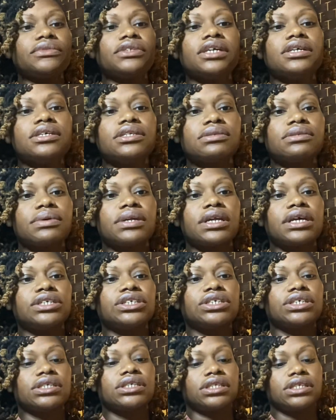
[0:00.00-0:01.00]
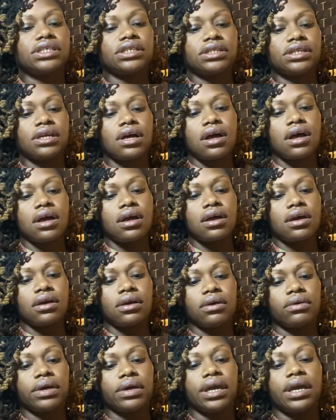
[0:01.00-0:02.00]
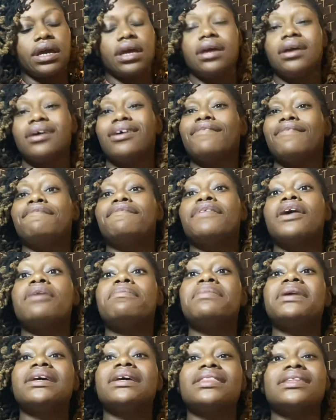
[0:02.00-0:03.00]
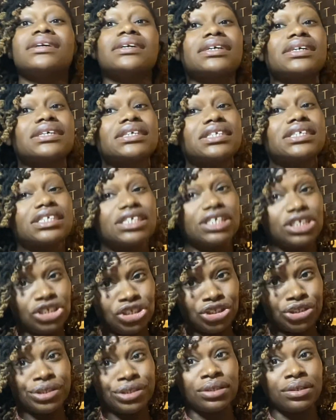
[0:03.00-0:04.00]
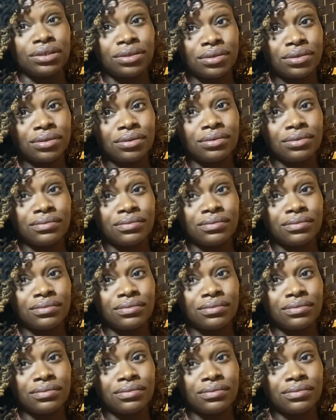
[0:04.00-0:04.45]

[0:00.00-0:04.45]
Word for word: is what I just saw, okay? Confirming the ascension.